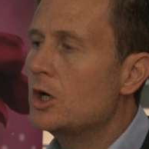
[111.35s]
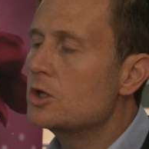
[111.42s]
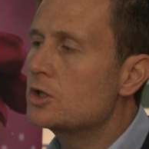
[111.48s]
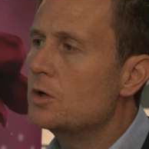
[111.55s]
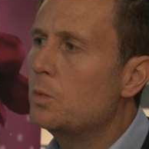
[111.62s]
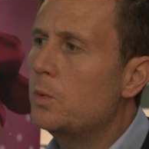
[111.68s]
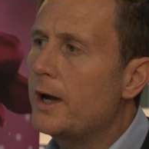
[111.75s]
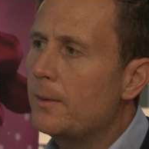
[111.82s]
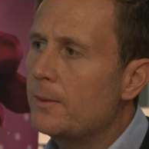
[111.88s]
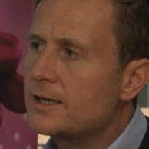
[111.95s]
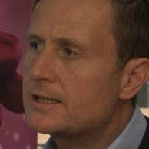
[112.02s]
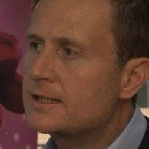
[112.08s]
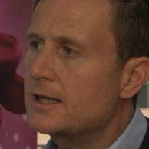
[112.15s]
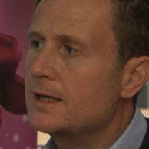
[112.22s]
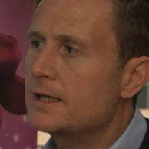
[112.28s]
So where we
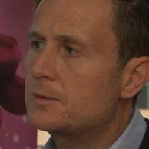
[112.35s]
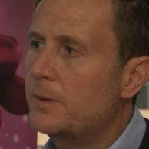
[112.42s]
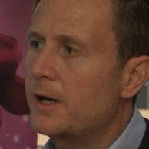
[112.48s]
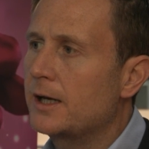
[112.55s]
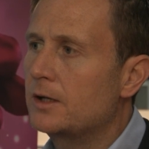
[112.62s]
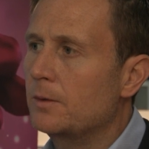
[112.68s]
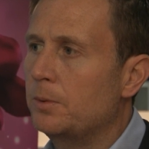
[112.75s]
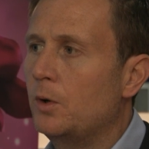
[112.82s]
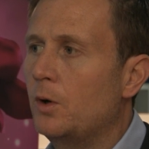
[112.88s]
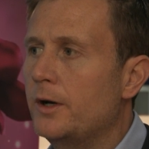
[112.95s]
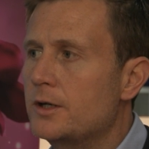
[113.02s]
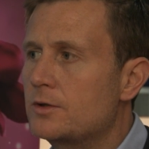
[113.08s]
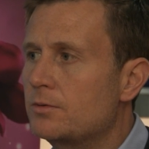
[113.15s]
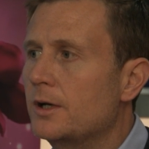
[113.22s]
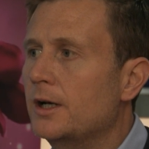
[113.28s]
see this being
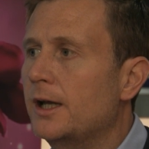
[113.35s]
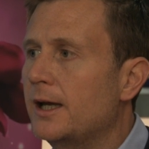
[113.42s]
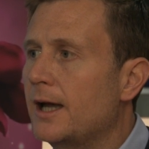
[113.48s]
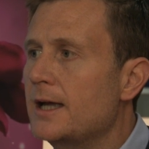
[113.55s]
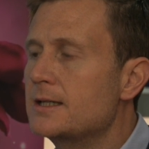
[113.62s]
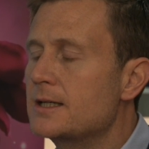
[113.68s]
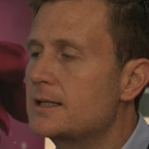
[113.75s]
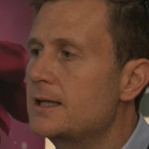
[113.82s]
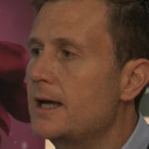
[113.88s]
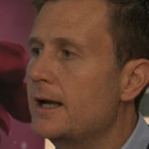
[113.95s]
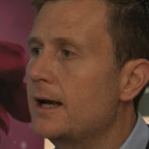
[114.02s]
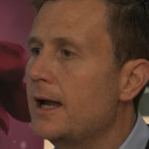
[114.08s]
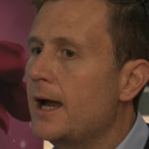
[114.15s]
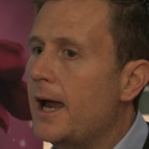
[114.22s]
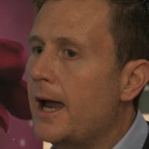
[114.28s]
deployed is really, as I said,